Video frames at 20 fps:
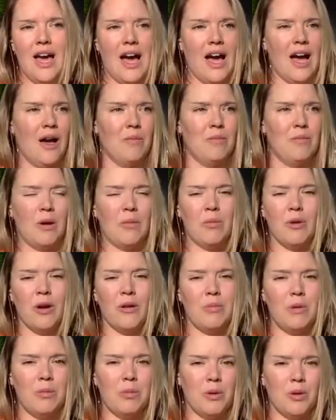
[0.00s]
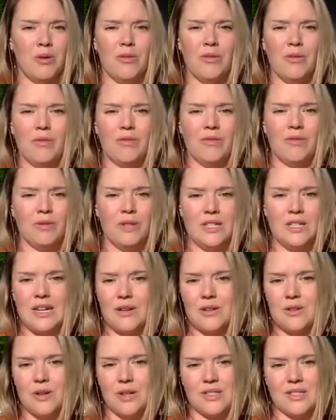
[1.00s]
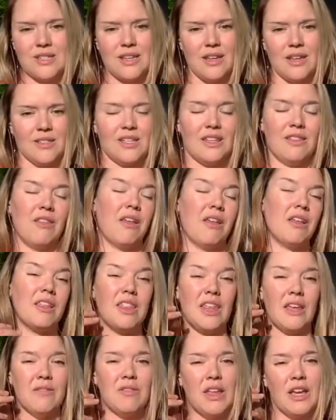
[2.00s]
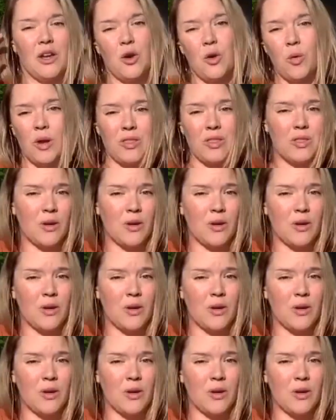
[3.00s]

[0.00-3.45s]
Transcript: number of people who reach out to us to tell us that they've like quit